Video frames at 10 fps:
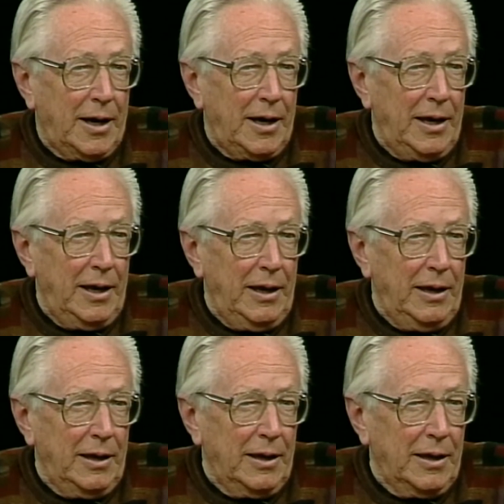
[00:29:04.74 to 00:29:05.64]

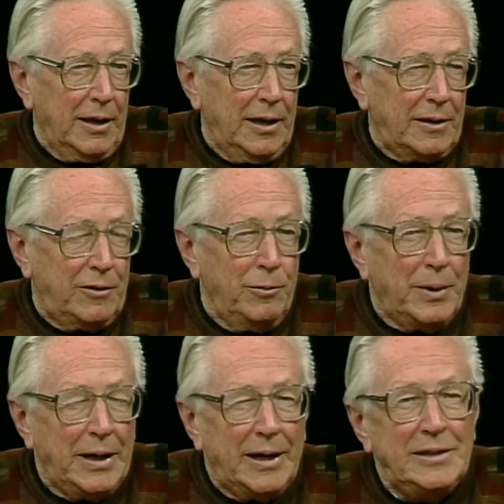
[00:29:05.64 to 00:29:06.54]
I get
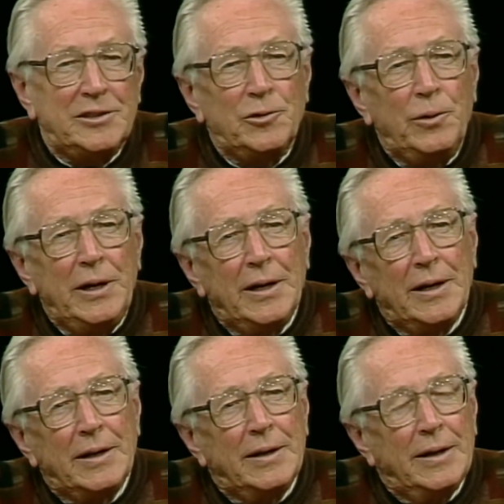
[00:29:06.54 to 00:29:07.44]
to my ice
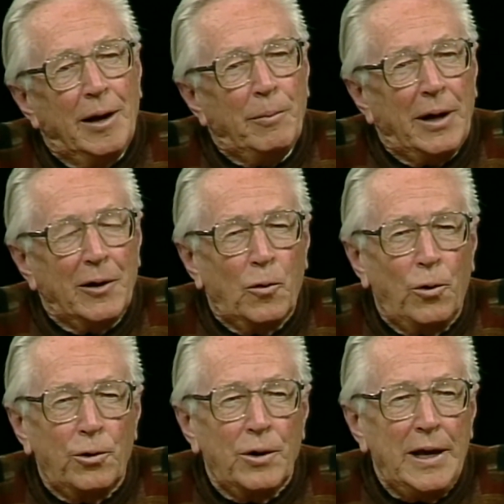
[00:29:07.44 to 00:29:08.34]
arena about
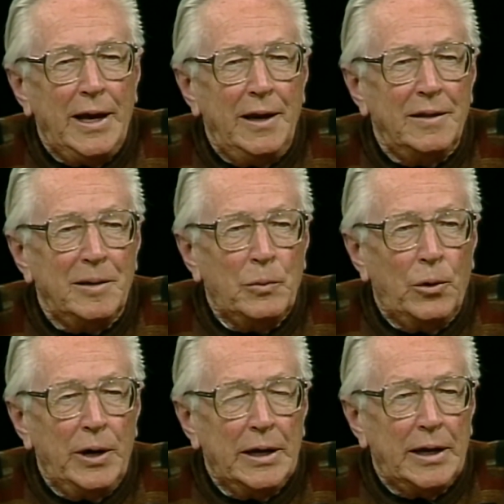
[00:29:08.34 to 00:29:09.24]
7:45 in the
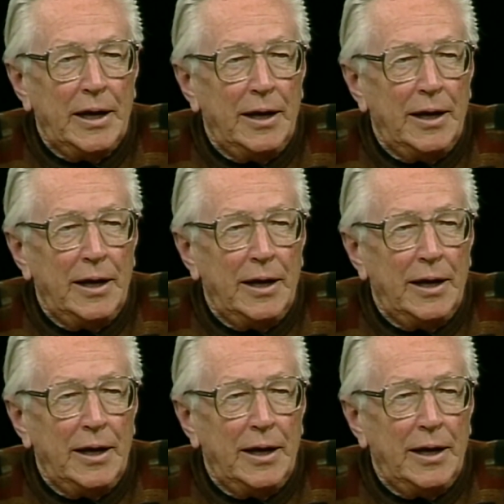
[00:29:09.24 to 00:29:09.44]
morning.